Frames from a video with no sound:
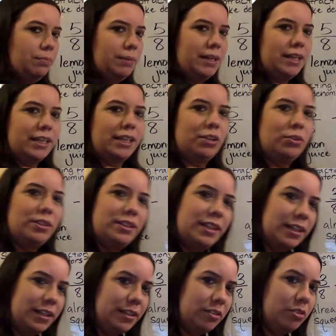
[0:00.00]
para que lo
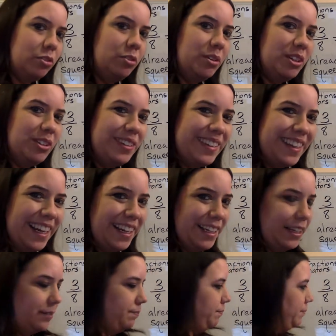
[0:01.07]
entiendan, so you understand it.